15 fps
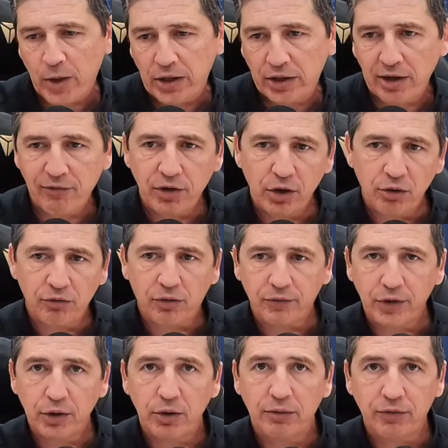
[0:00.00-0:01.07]
give you an
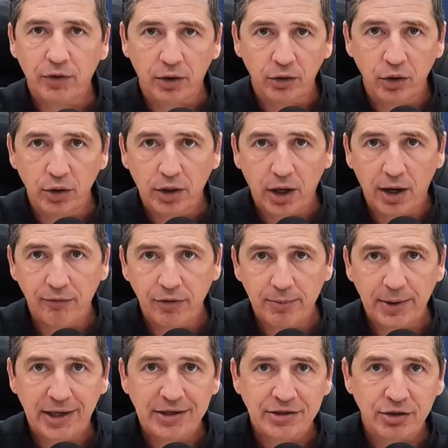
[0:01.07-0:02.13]
overview of the look of it
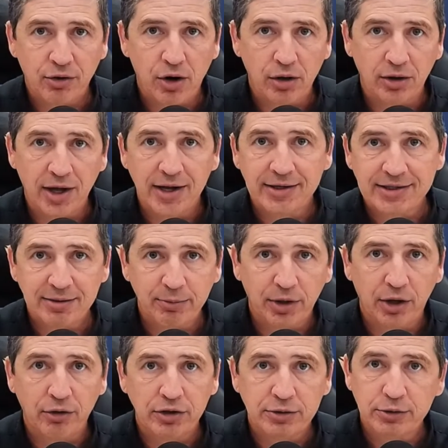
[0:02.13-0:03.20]
because there are a lot of
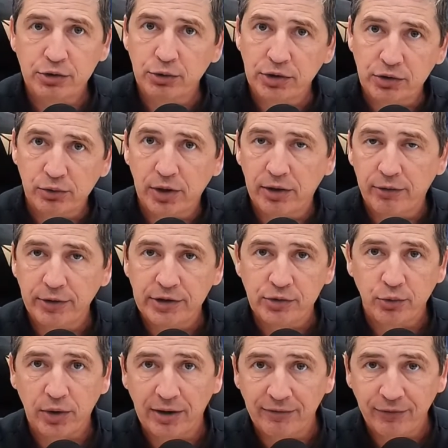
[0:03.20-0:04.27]
similarities between 23 and
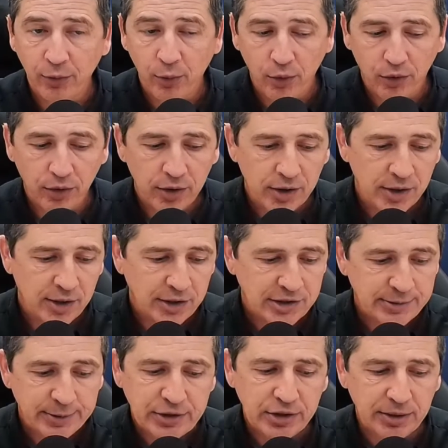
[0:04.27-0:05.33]
24,
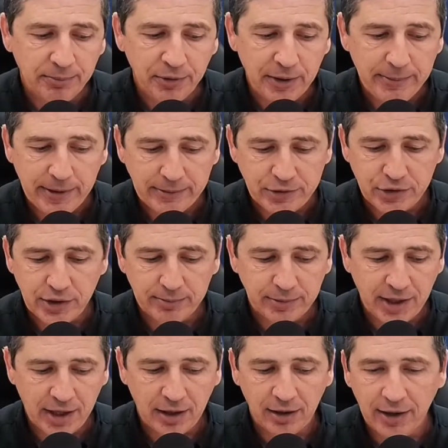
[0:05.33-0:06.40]
especially on the premium trim.
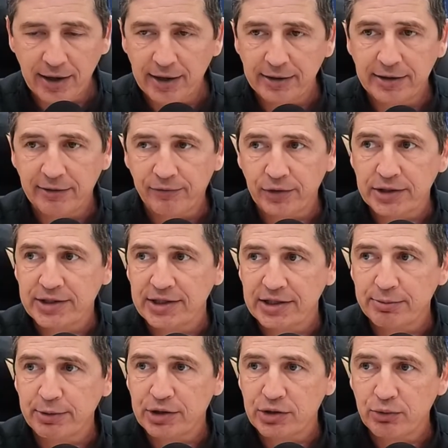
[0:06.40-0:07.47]
Not a lot of differences
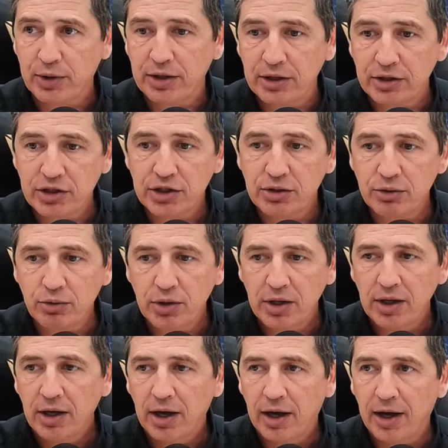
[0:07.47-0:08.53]
between the two,
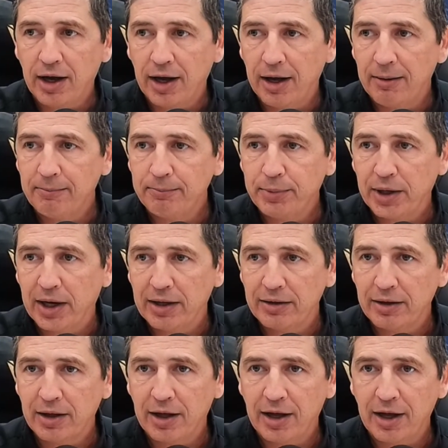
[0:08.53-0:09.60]
um, but
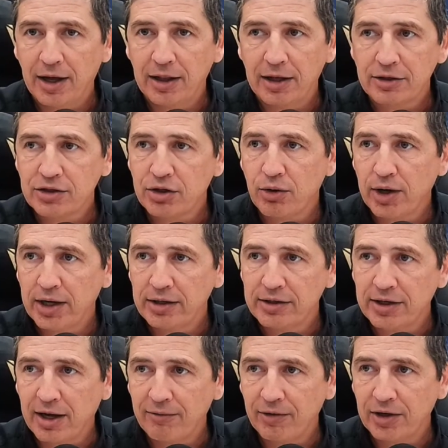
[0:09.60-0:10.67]
uh, let's go ahead and
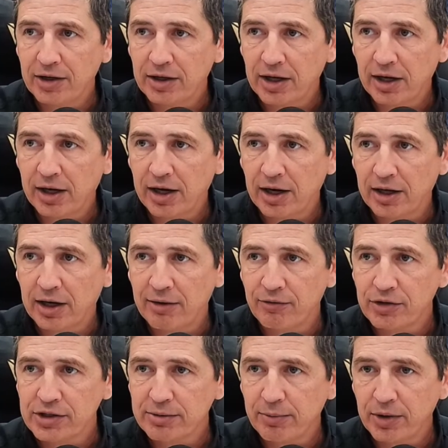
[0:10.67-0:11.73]
dive in and, and kind of cover
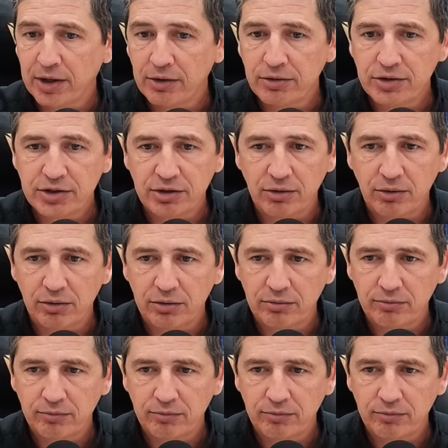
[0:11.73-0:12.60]
some of those. So